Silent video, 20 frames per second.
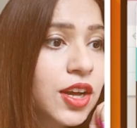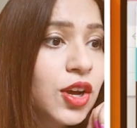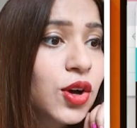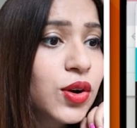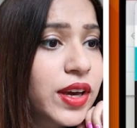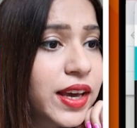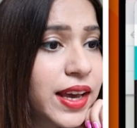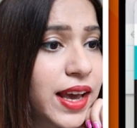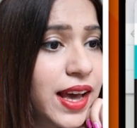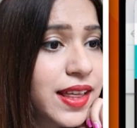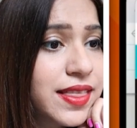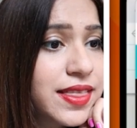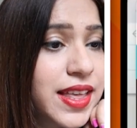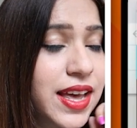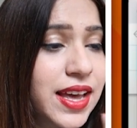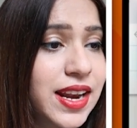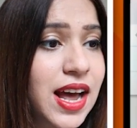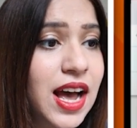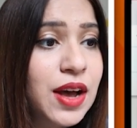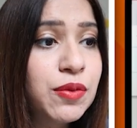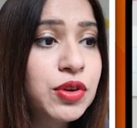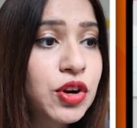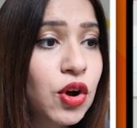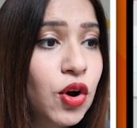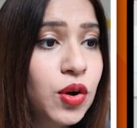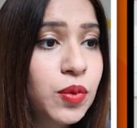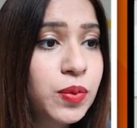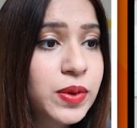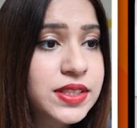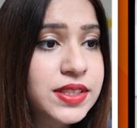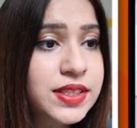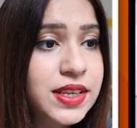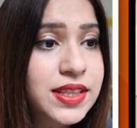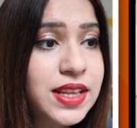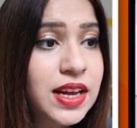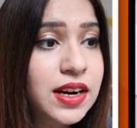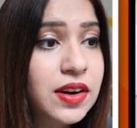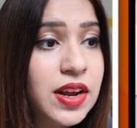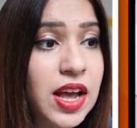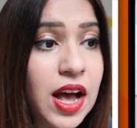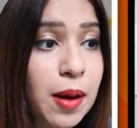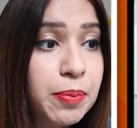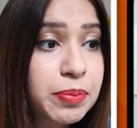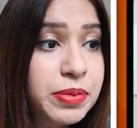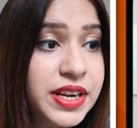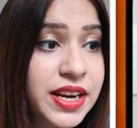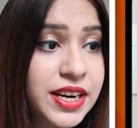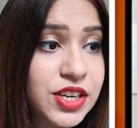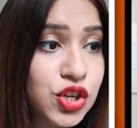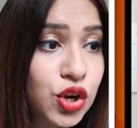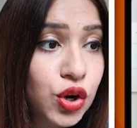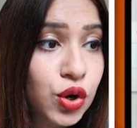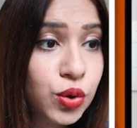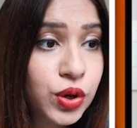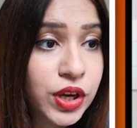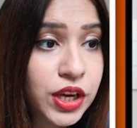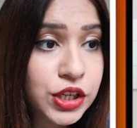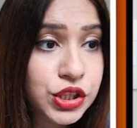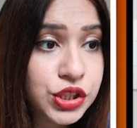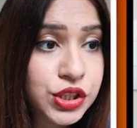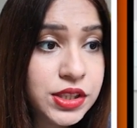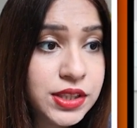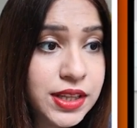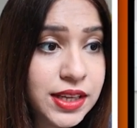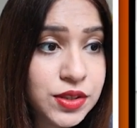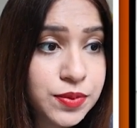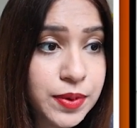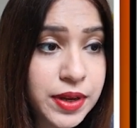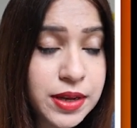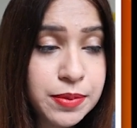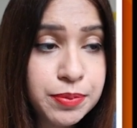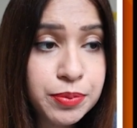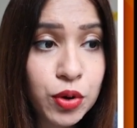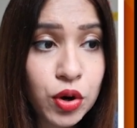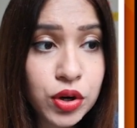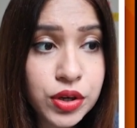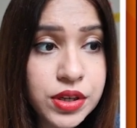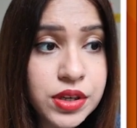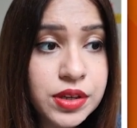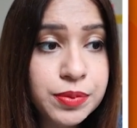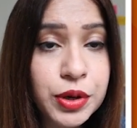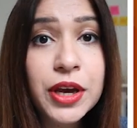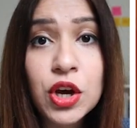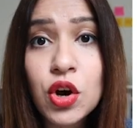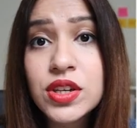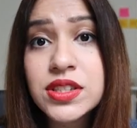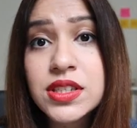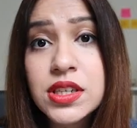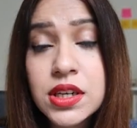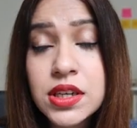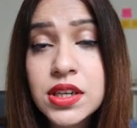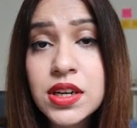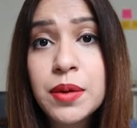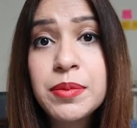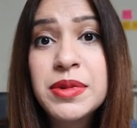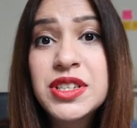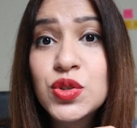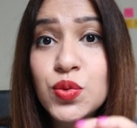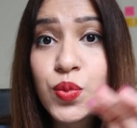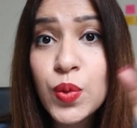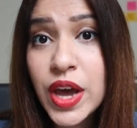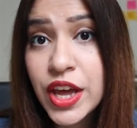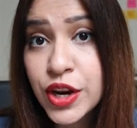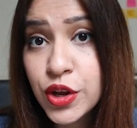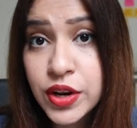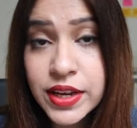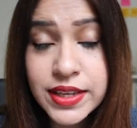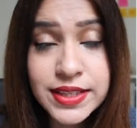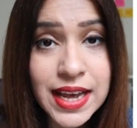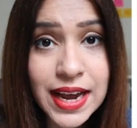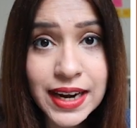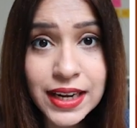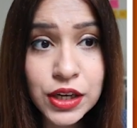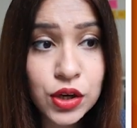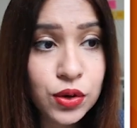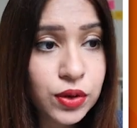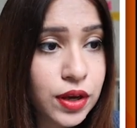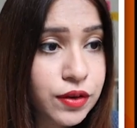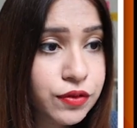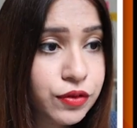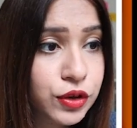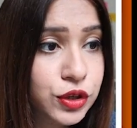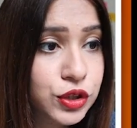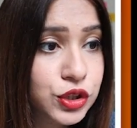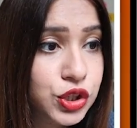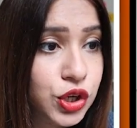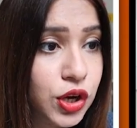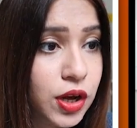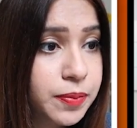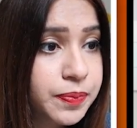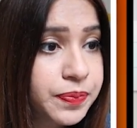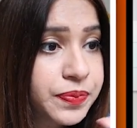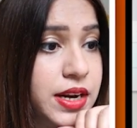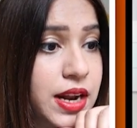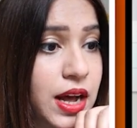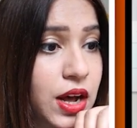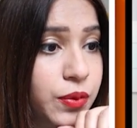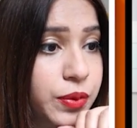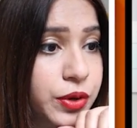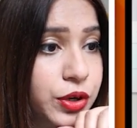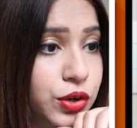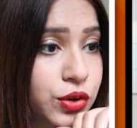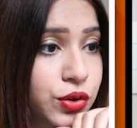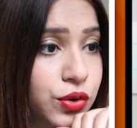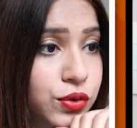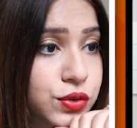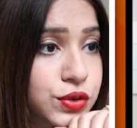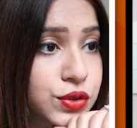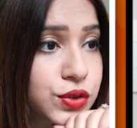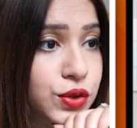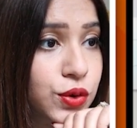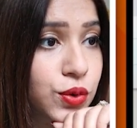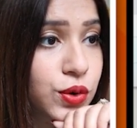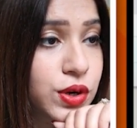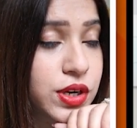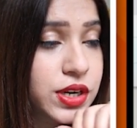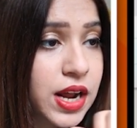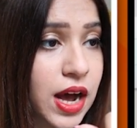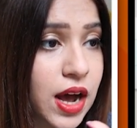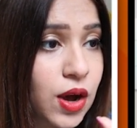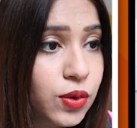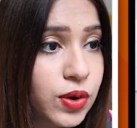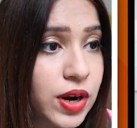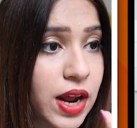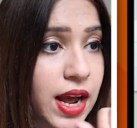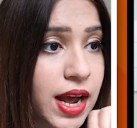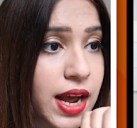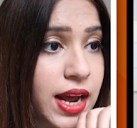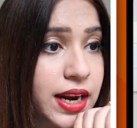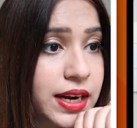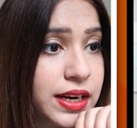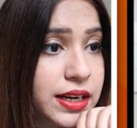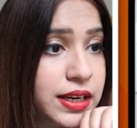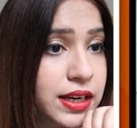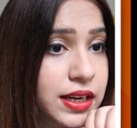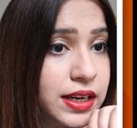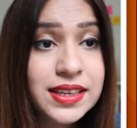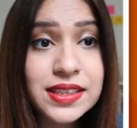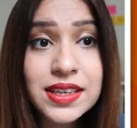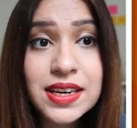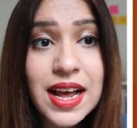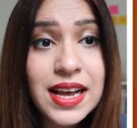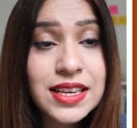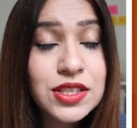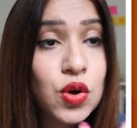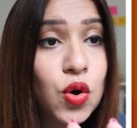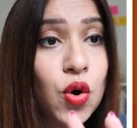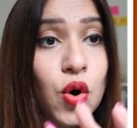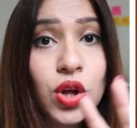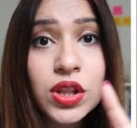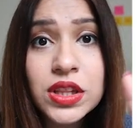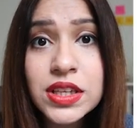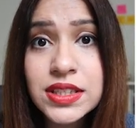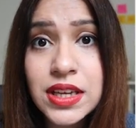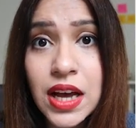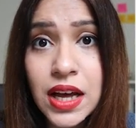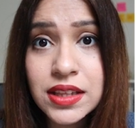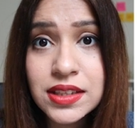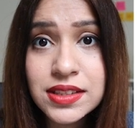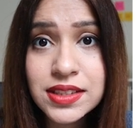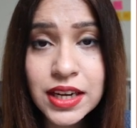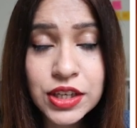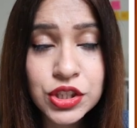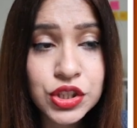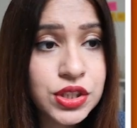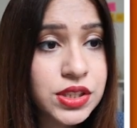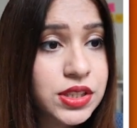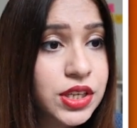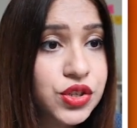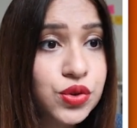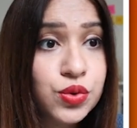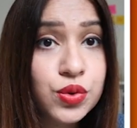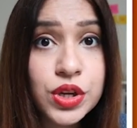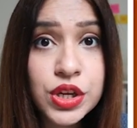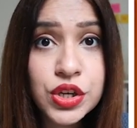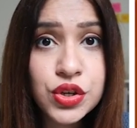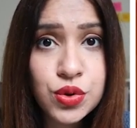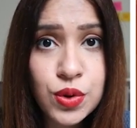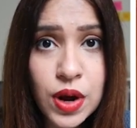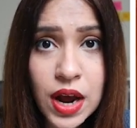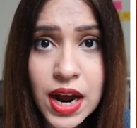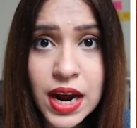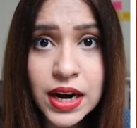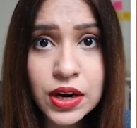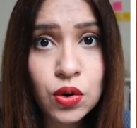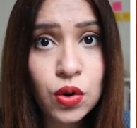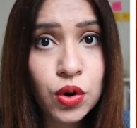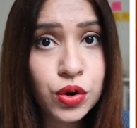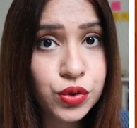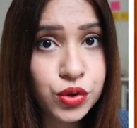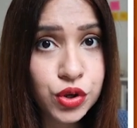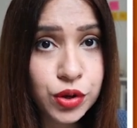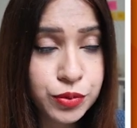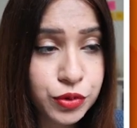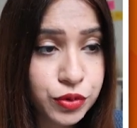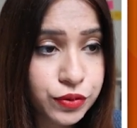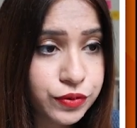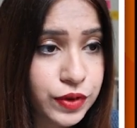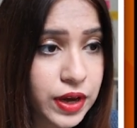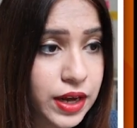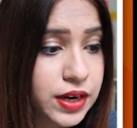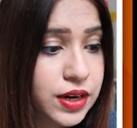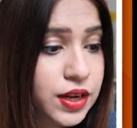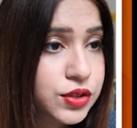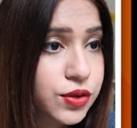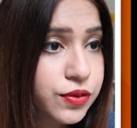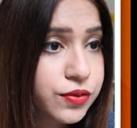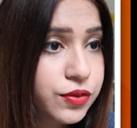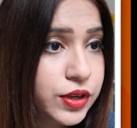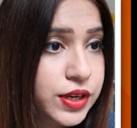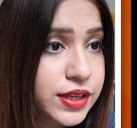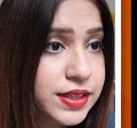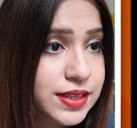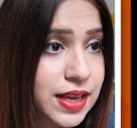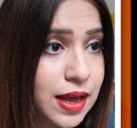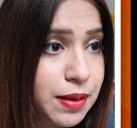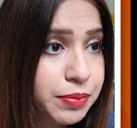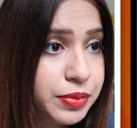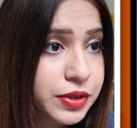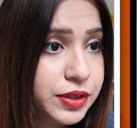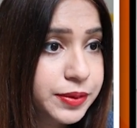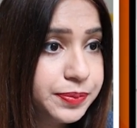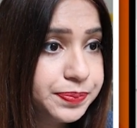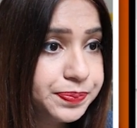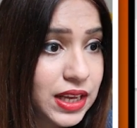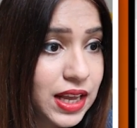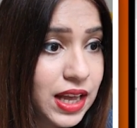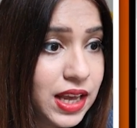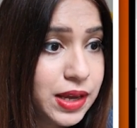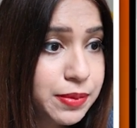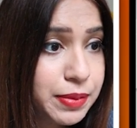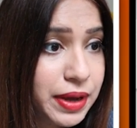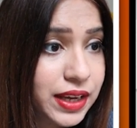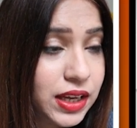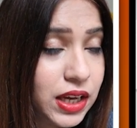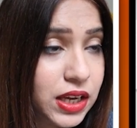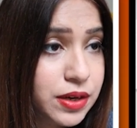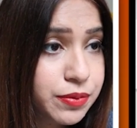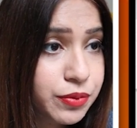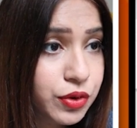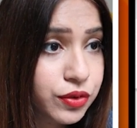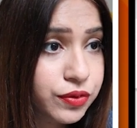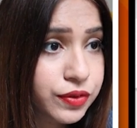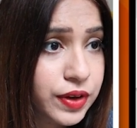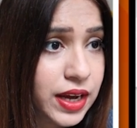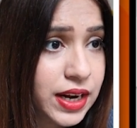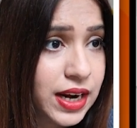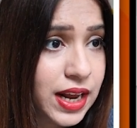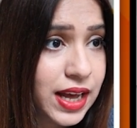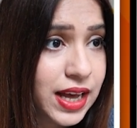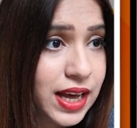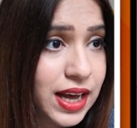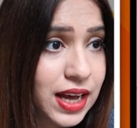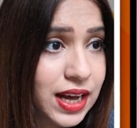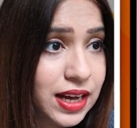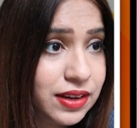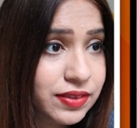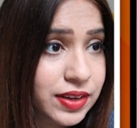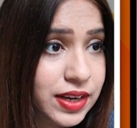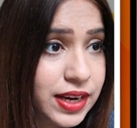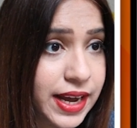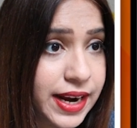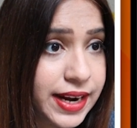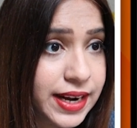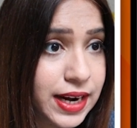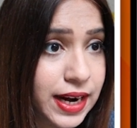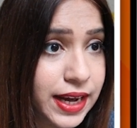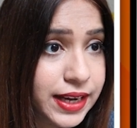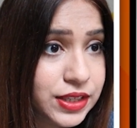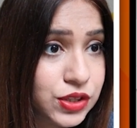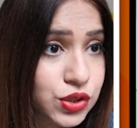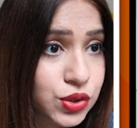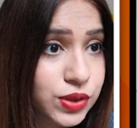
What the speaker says: Okay, and then I would always say that update your location. That's very important because it determines where you're exactly looking for a job. Now we're going to go scroll down, and LinkedIn has all these other sections that you need to add onto your profile. So for example, in my current profile, I have a headline.